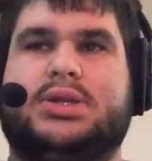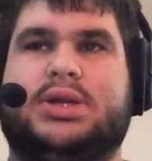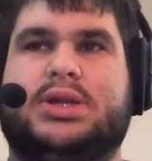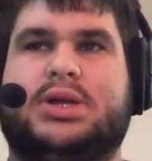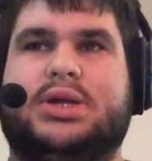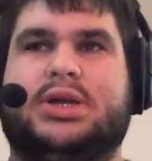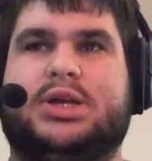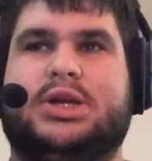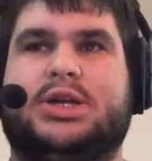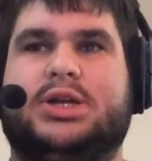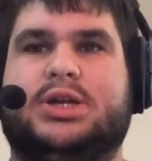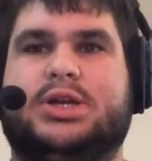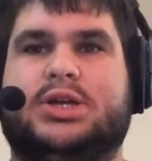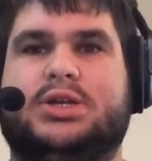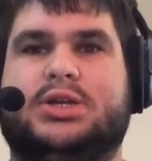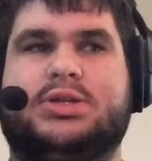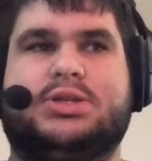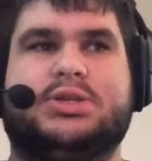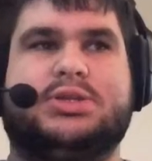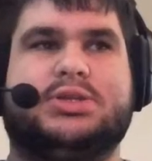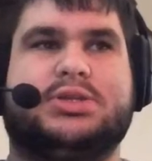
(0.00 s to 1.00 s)
Uh,
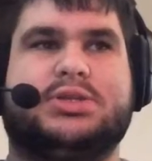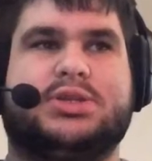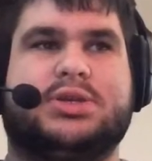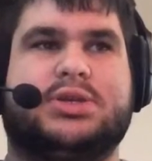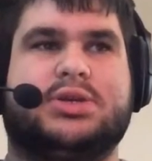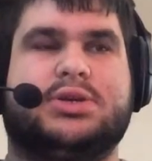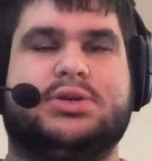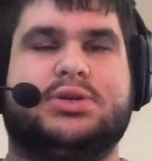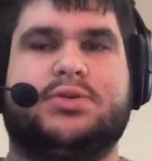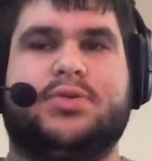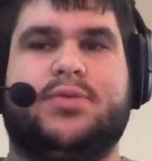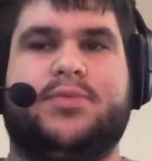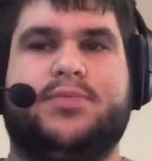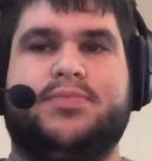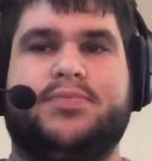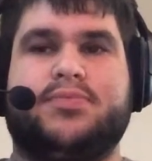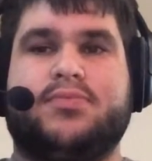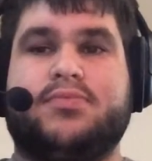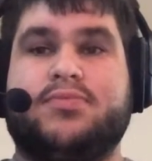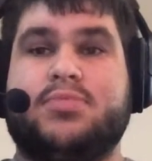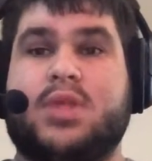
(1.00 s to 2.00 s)
so,
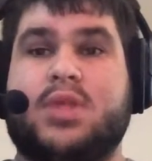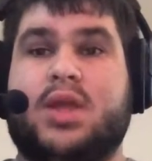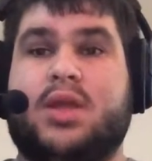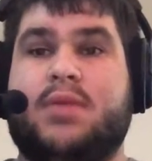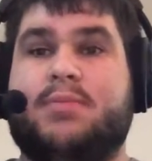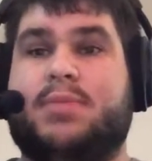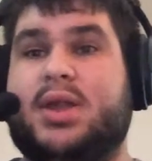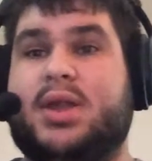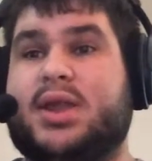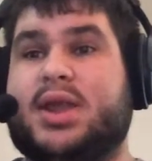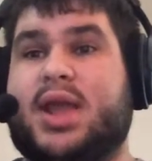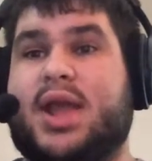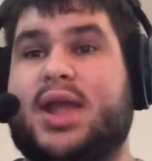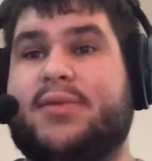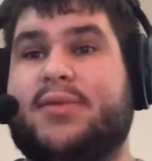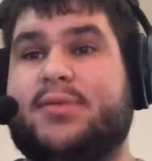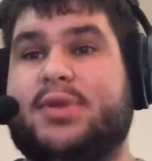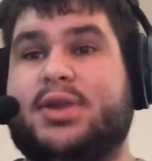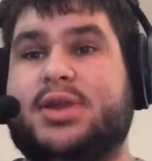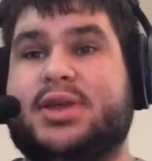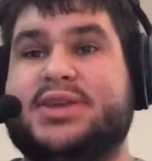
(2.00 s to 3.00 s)
but I got
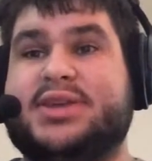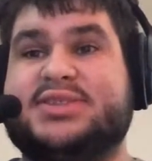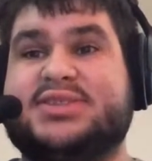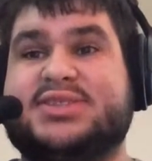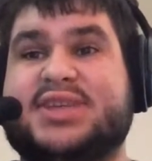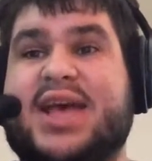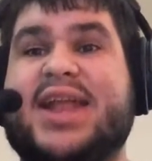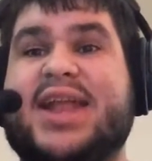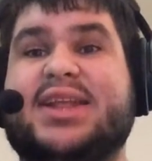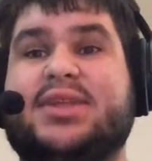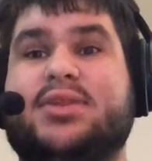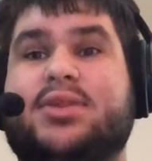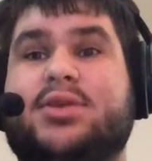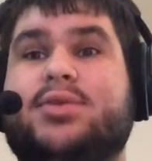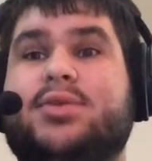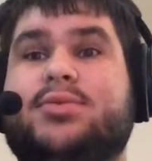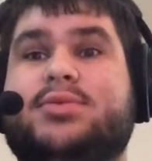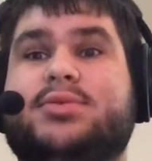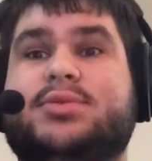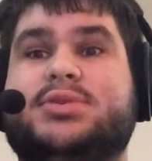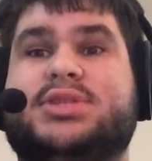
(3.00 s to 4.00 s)
really exciting
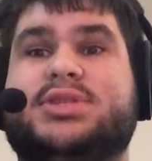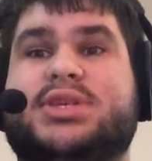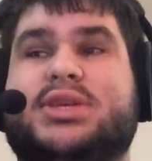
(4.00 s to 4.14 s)
news.